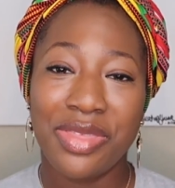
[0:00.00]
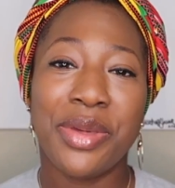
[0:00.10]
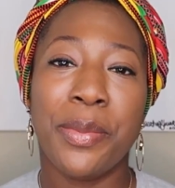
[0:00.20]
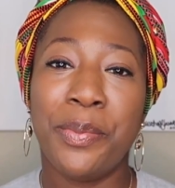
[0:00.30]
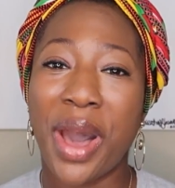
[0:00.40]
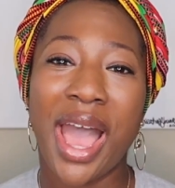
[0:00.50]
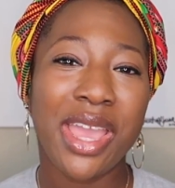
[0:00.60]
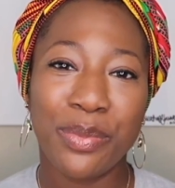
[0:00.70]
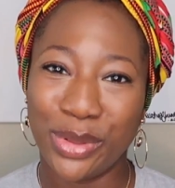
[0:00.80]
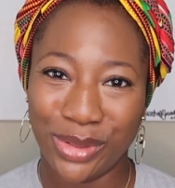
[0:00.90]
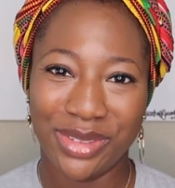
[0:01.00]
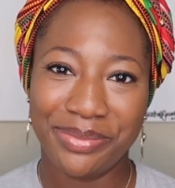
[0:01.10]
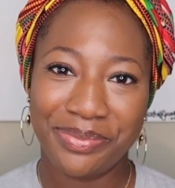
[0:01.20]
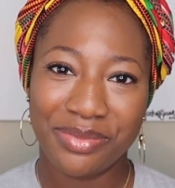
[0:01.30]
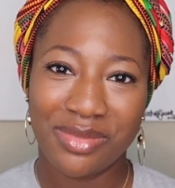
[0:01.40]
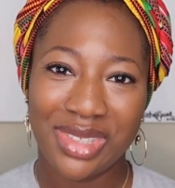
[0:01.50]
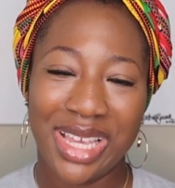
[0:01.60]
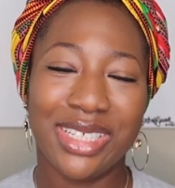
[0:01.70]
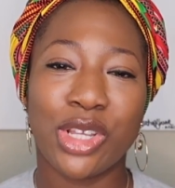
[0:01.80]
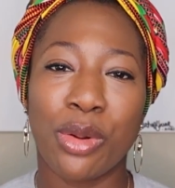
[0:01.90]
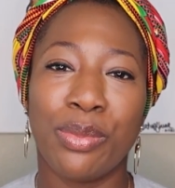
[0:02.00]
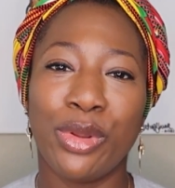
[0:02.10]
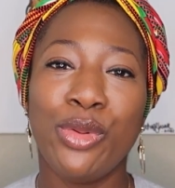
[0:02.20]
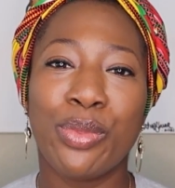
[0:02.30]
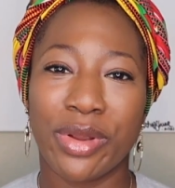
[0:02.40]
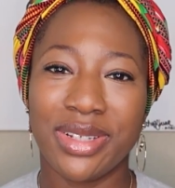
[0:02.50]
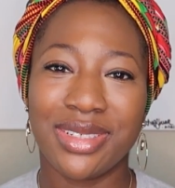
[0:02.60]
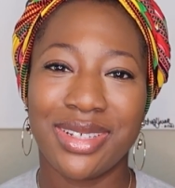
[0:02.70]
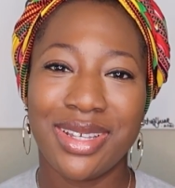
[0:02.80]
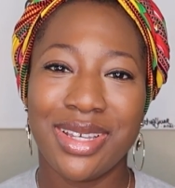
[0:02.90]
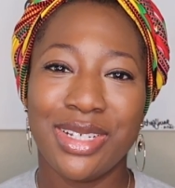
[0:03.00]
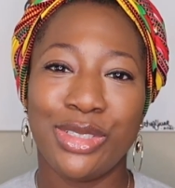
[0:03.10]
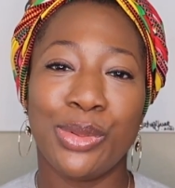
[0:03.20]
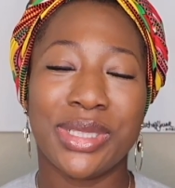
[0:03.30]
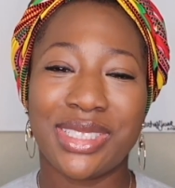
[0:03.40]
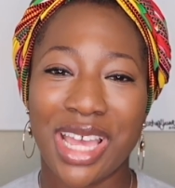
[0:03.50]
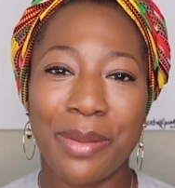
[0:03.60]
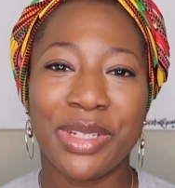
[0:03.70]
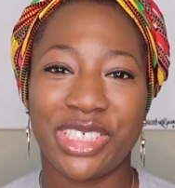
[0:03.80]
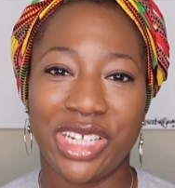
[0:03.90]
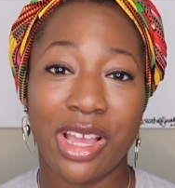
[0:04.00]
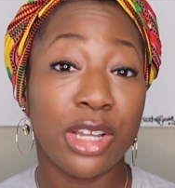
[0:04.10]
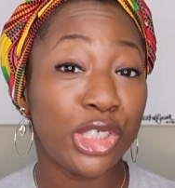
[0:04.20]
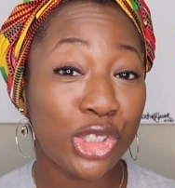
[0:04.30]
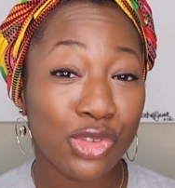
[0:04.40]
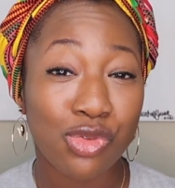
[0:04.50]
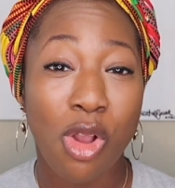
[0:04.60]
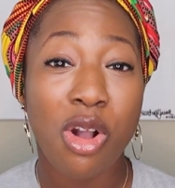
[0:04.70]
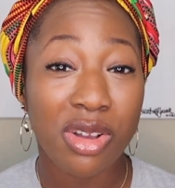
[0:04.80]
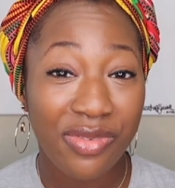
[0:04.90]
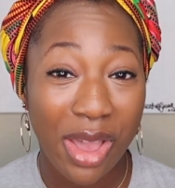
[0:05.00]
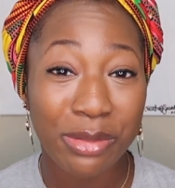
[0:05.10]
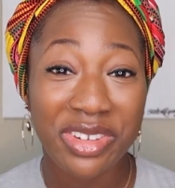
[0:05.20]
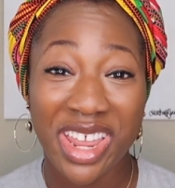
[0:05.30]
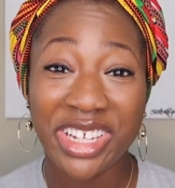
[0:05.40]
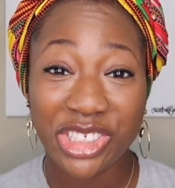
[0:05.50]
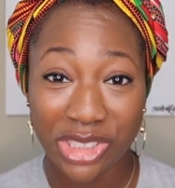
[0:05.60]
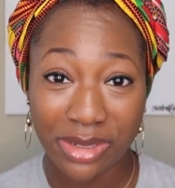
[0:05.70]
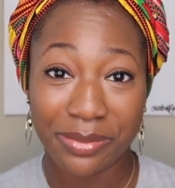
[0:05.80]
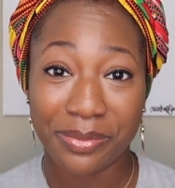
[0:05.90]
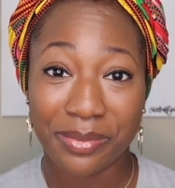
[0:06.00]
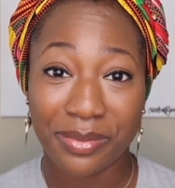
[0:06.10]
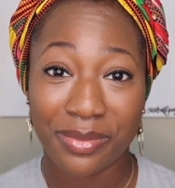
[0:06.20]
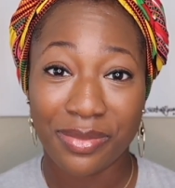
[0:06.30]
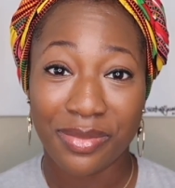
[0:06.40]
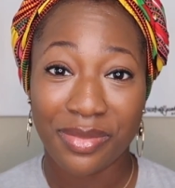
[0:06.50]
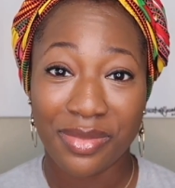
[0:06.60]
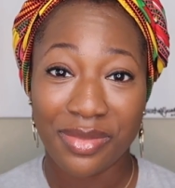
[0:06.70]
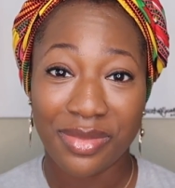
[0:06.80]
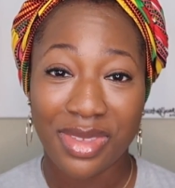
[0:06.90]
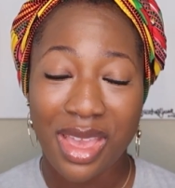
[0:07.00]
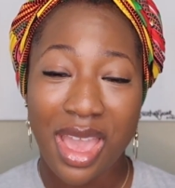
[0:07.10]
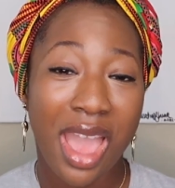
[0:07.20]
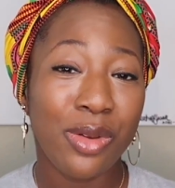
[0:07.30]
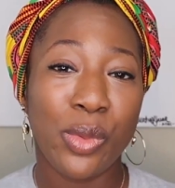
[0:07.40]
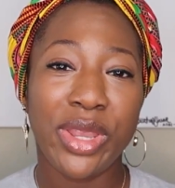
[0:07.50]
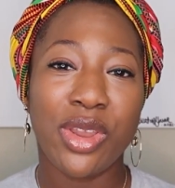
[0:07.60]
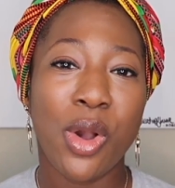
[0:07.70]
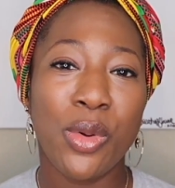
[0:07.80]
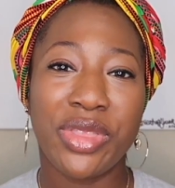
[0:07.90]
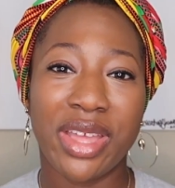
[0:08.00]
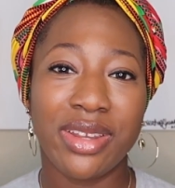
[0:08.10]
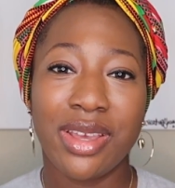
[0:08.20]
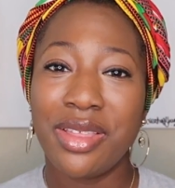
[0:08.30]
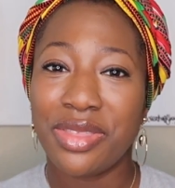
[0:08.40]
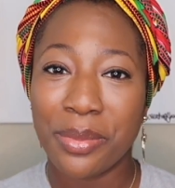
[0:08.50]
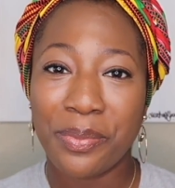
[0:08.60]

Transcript: The Bible is our blueprint to establishing a strong foundation. And we know that the